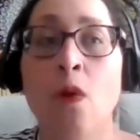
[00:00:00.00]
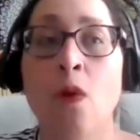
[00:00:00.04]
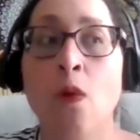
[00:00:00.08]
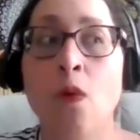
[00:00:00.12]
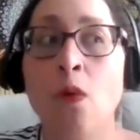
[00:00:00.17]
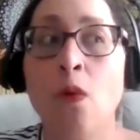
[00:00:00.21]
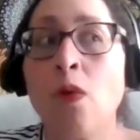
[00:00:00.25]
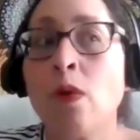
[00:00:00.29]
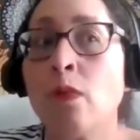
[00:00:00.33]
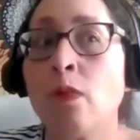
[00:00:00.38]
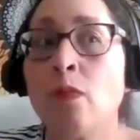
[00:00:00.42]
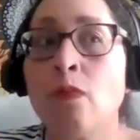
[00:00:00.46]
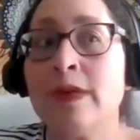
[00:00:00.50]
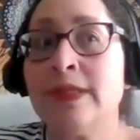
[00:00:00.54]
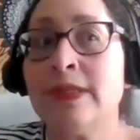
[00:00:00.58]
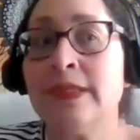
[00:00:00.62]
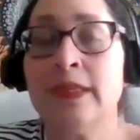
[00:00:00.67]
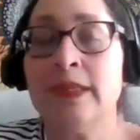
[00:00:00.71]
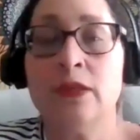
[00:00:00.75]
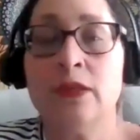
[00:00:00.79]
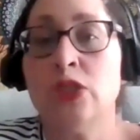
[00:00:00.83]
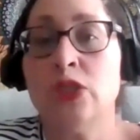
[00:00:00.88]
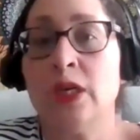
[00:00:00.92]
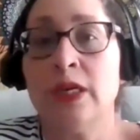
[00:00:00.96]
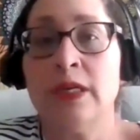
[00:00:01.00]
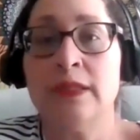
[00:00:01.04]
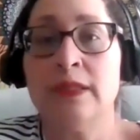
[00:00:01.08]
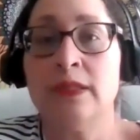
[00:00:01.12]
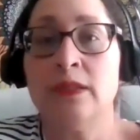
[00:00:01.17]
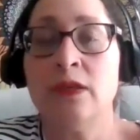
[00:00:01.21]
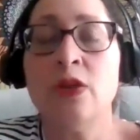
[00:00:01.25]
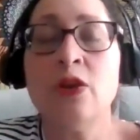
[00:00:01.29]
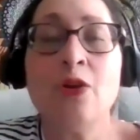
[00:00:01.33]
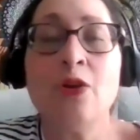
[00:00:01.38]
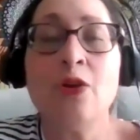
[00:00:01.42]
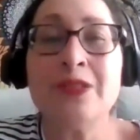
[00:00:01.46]
Or was it just,
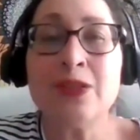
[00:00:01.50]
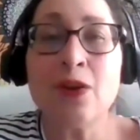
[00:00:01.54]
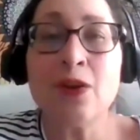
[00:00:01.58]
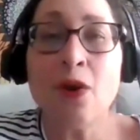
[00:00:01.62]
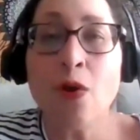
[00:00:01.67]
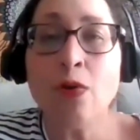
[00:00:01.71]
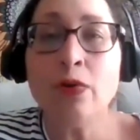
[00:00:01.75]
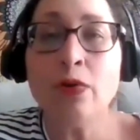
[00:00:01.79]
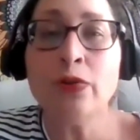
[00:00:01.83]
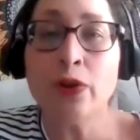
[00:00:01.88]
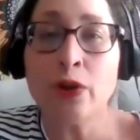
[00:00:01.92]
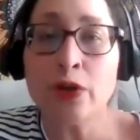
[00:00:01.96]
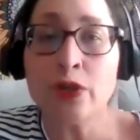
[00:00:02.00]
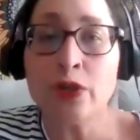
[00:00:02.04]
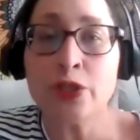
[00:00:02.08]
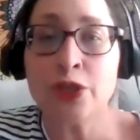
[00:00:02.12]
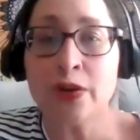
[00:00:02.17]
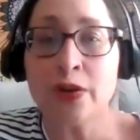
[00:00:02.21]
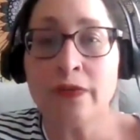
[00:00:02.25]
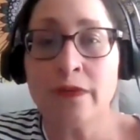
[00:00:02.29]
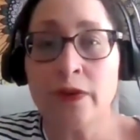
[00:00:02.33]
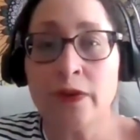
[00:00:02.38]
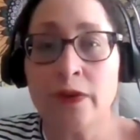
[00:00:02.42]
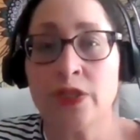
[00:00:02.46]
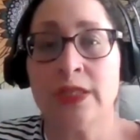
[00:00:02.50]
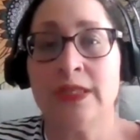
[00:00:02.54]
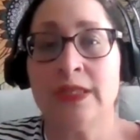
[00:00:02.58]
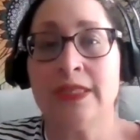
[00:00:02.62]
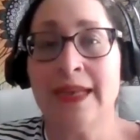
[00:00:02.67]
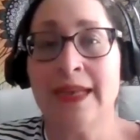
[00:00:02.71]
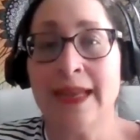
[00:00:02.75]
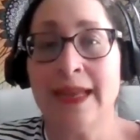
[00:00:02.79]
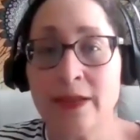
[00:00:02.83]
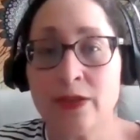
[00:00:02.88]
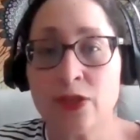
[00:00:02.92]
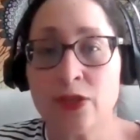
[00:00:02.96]
it's the whole nurture versus
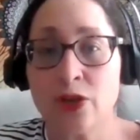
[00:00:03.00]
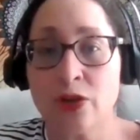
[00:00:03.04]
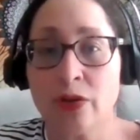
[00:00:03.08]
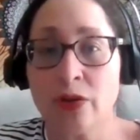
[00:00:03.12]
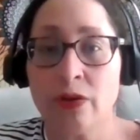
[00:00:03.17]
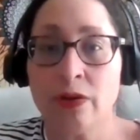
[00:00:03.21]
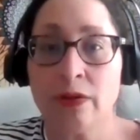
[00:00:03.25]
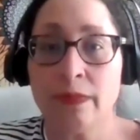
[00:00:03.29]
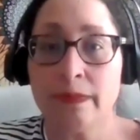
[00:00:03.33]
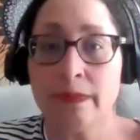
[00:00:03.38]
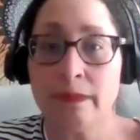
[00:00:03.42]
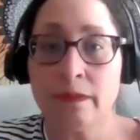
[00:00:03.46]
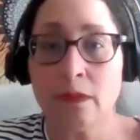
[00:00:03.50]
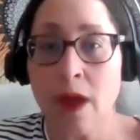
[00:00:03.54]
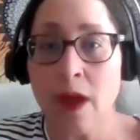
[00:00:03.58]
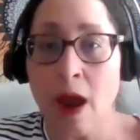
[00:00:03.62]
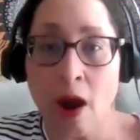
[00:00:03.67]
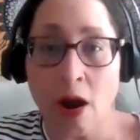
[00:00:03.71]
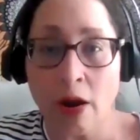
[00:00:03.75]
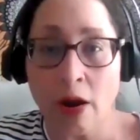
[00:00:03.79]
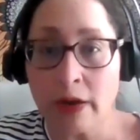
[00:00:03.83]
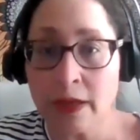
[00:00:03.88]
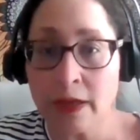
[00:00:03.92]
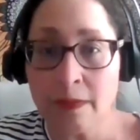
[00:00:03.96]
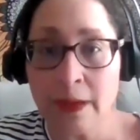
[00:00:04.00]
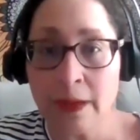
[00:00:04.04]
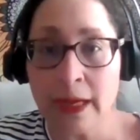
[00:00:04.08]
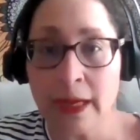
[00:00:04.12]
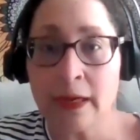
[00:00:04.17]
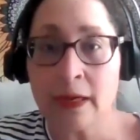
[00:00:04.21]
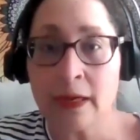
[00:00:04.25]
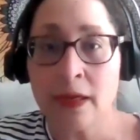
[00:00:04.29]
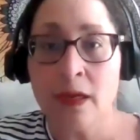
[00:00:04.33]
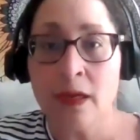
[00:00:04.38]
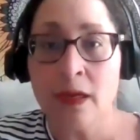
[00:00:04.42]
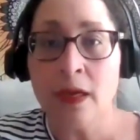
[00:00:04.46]
nature argument.